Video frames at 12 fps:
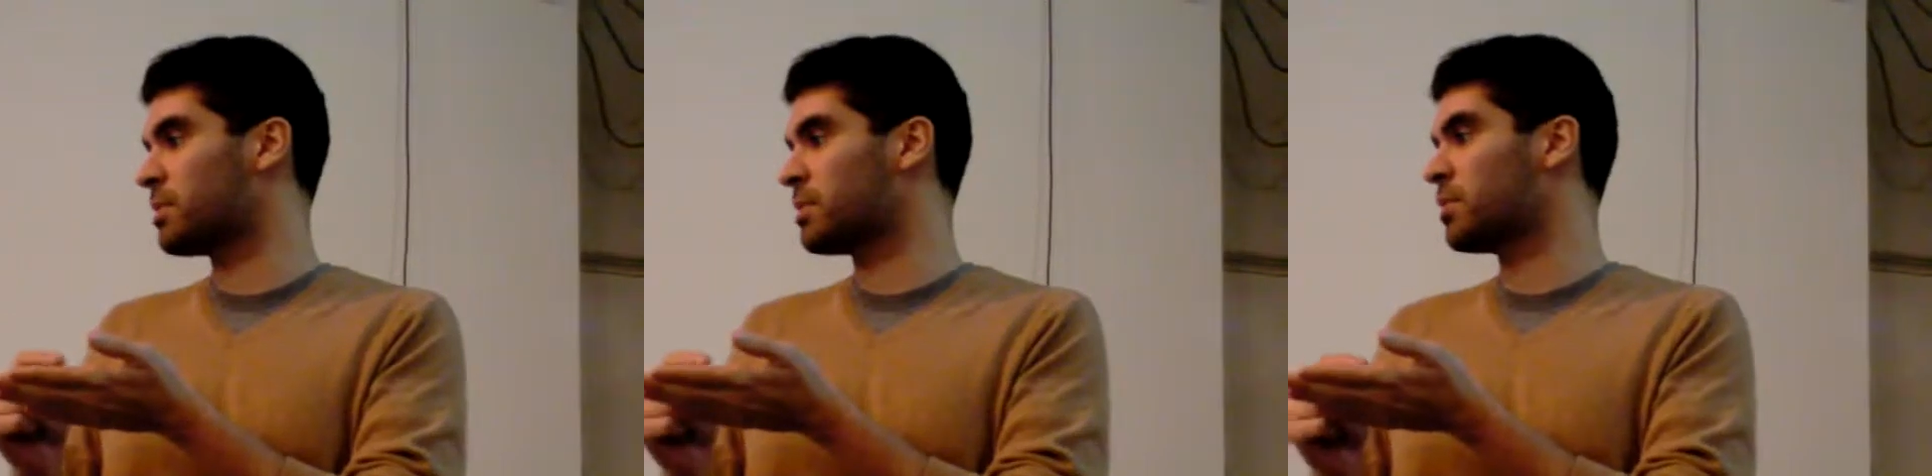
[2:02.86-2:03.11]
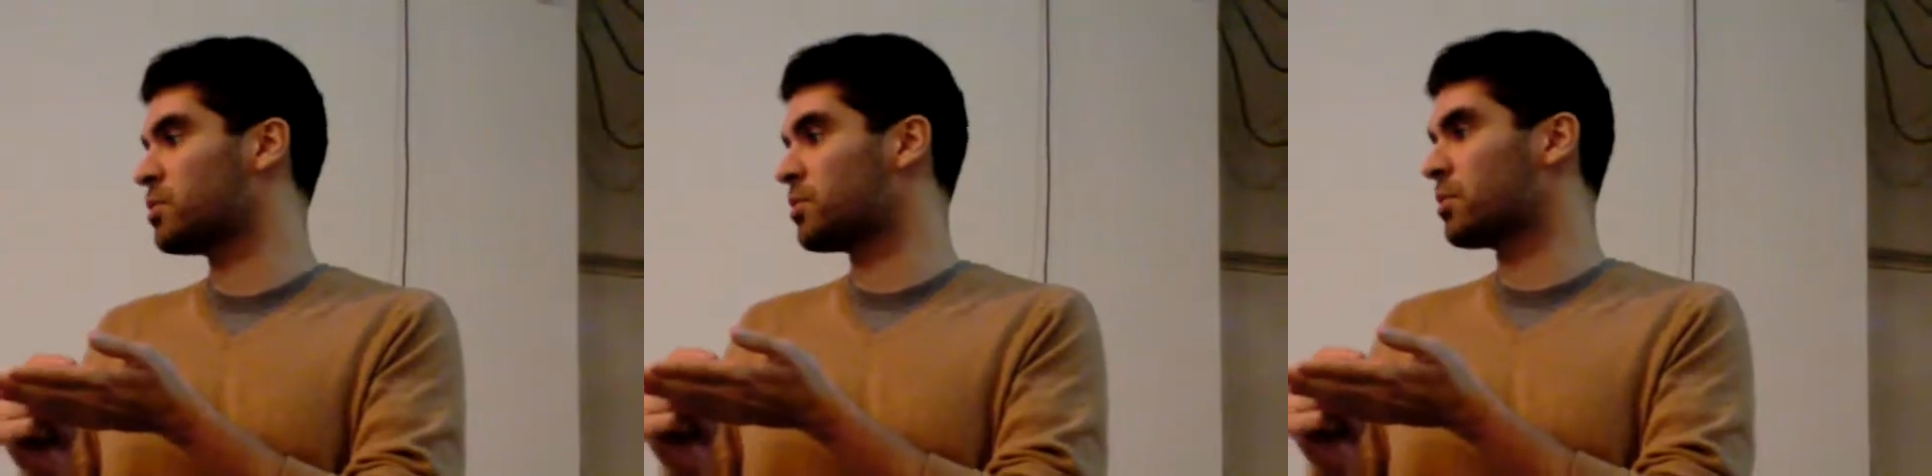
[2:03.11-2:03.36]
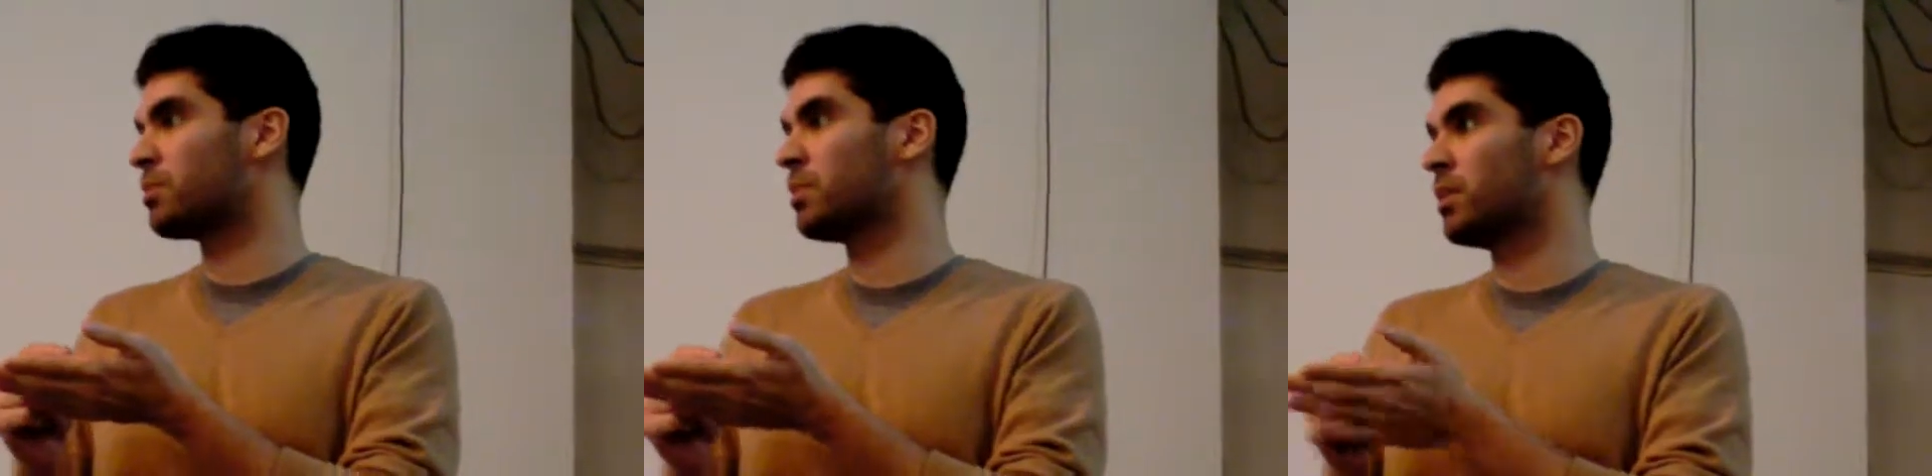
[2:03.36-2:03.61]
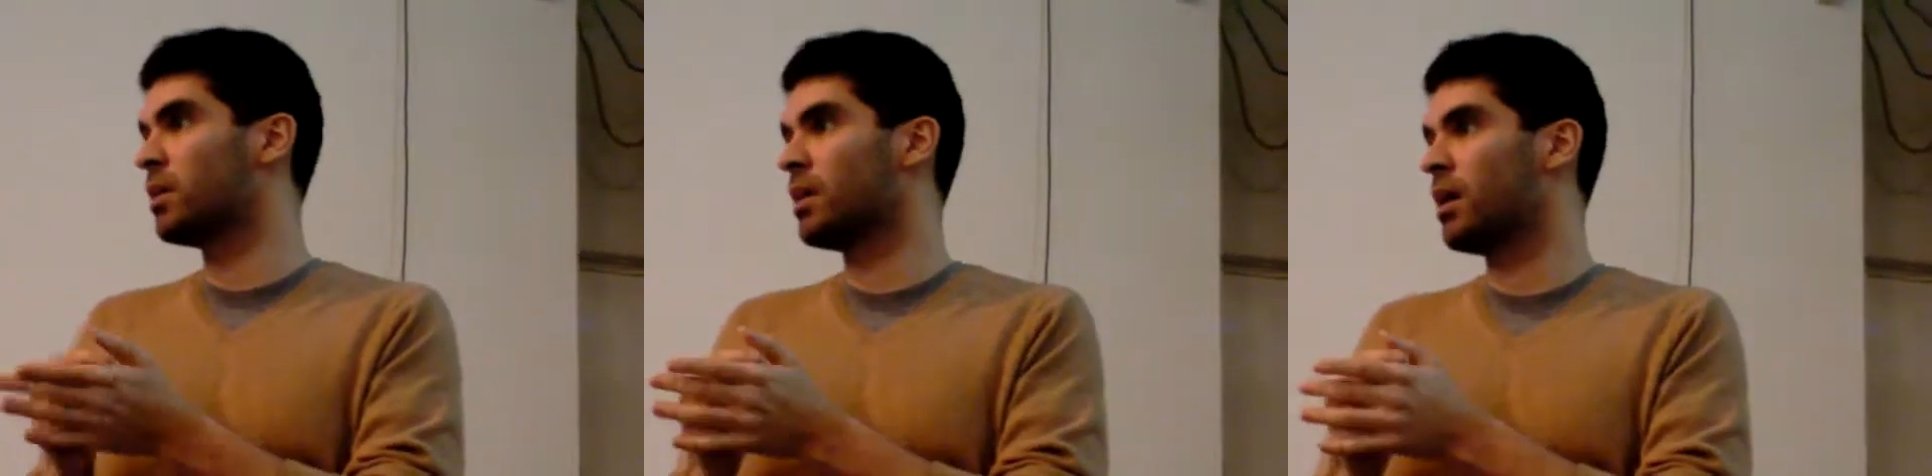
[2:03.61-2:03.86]
an issue
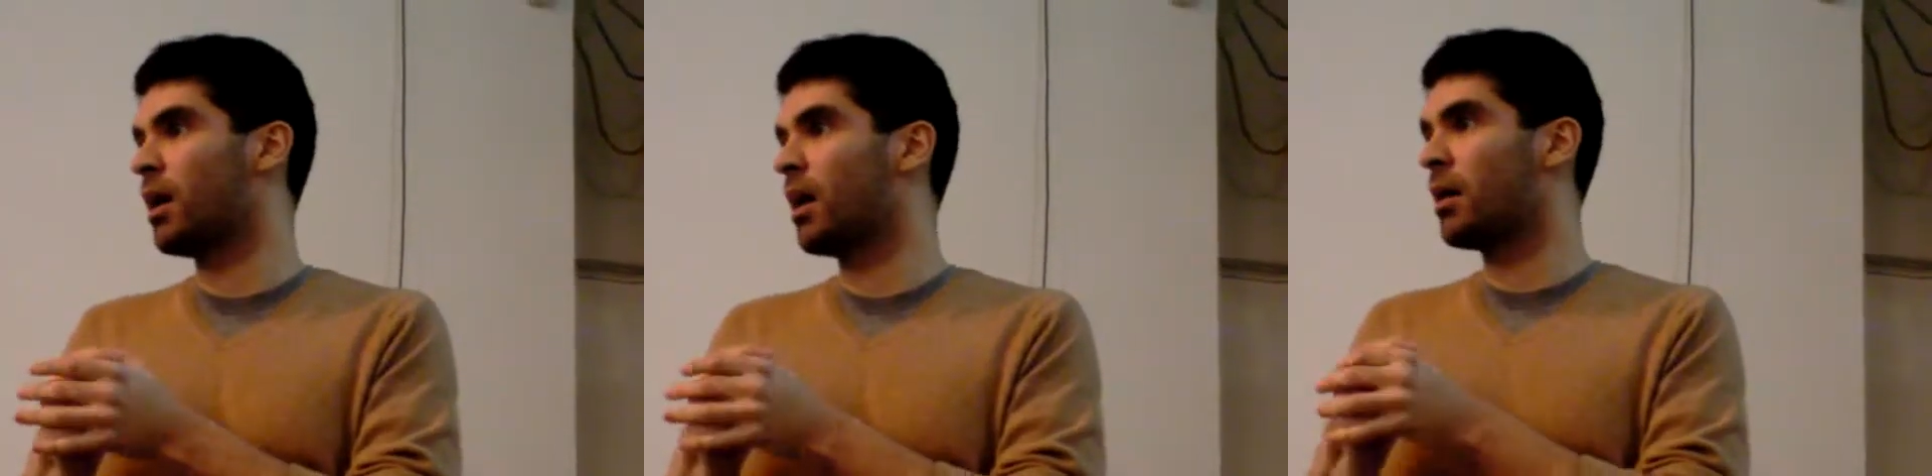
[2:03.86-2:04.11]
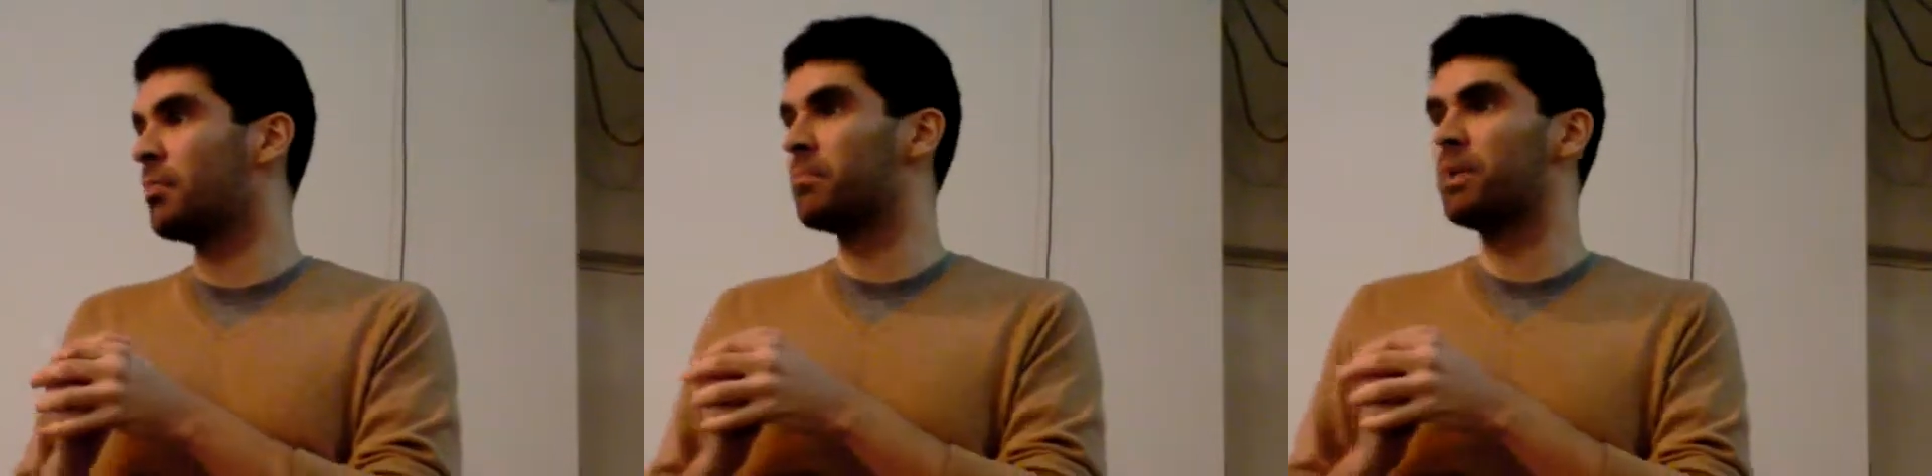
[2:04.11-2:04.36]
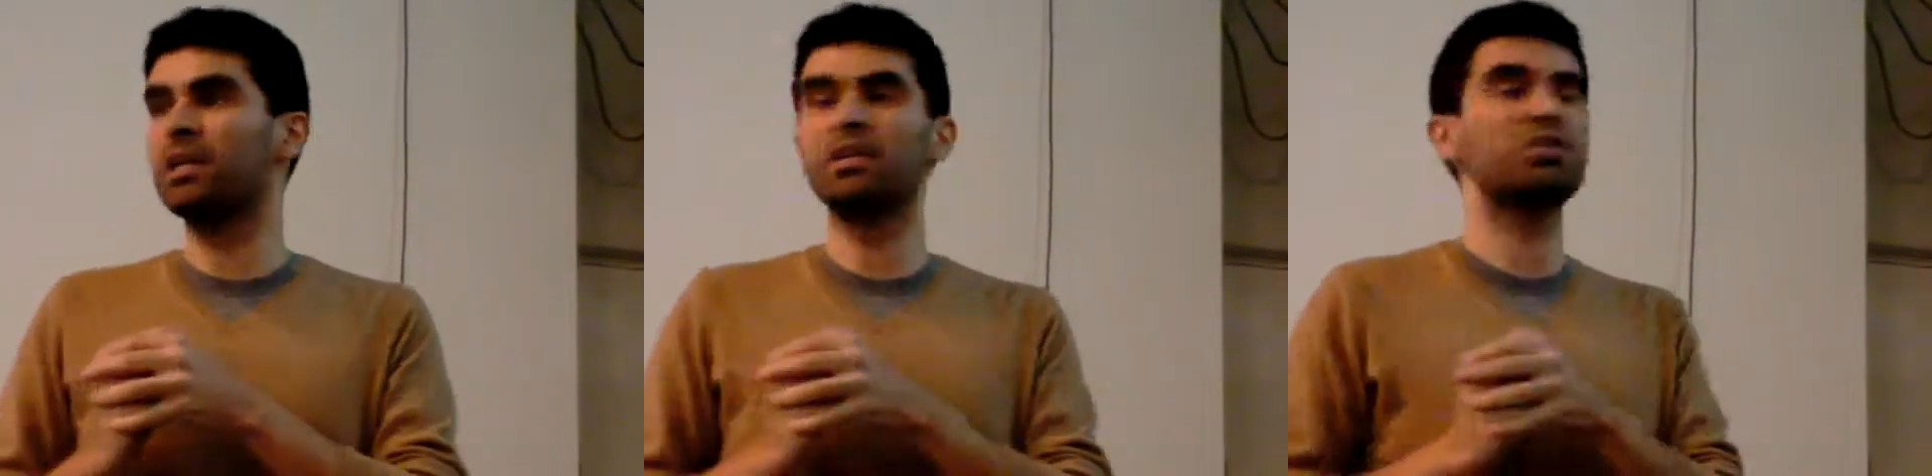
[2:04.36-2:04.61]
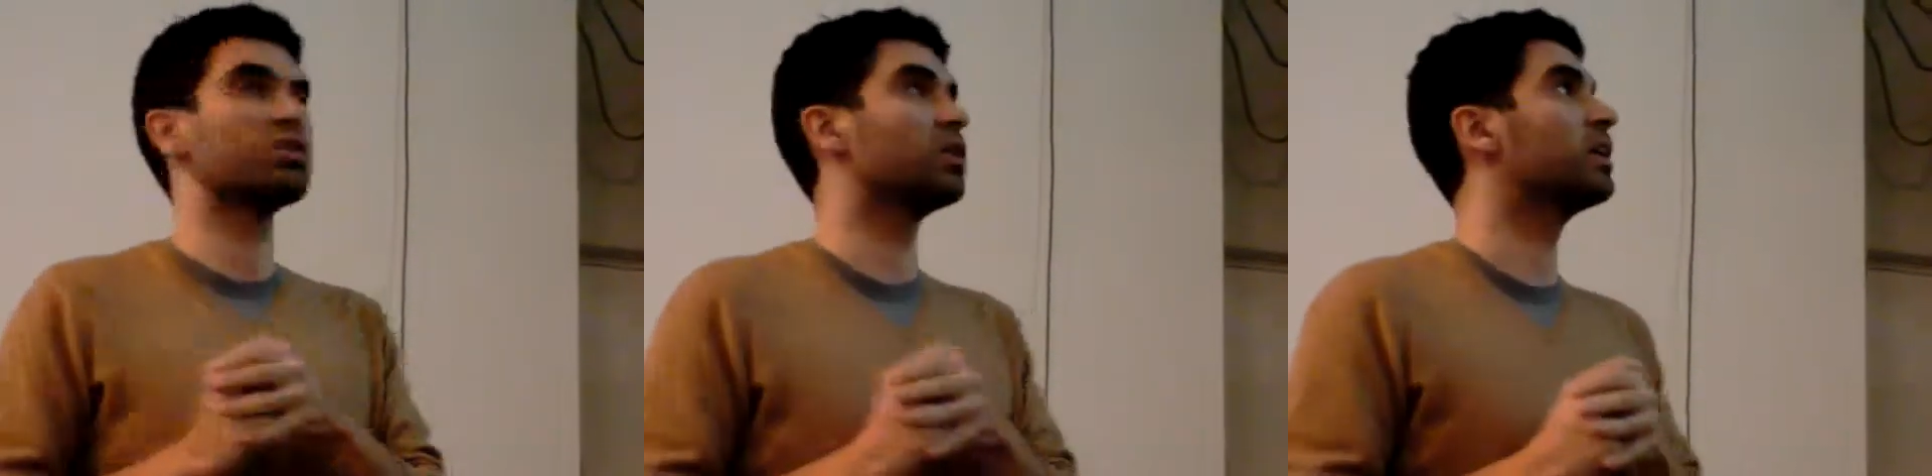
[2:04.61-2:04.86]

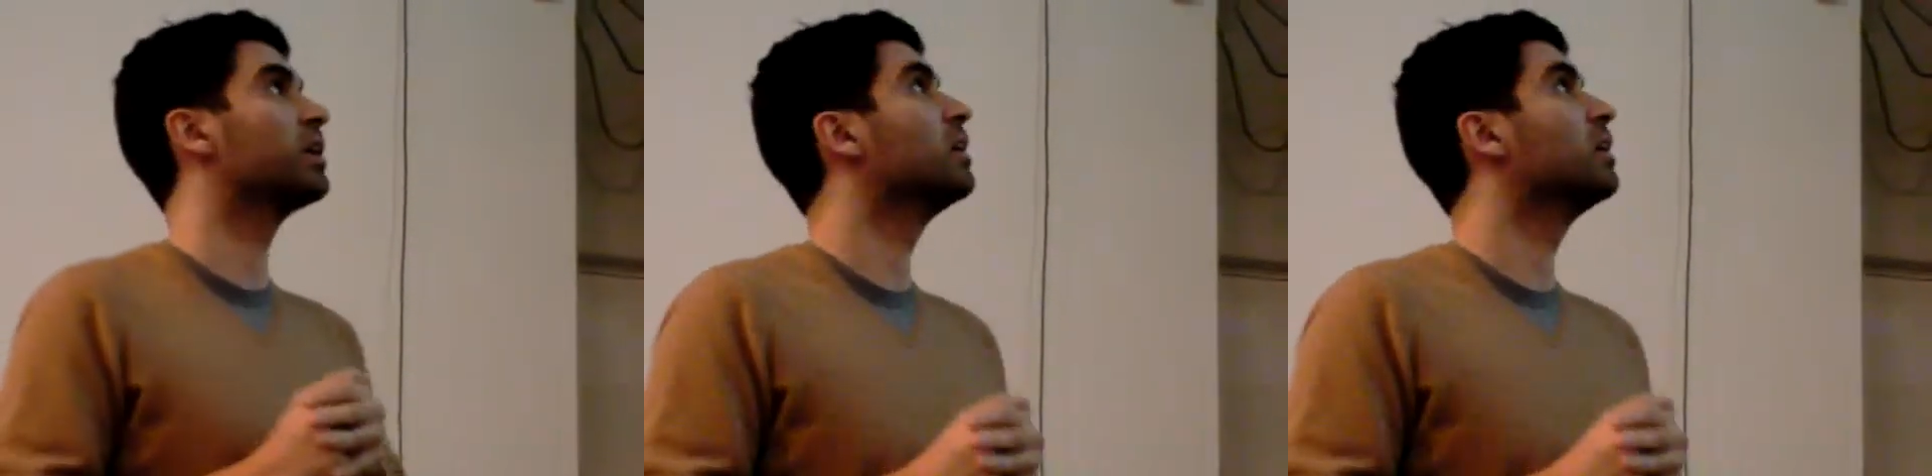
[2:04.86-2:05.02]
initially.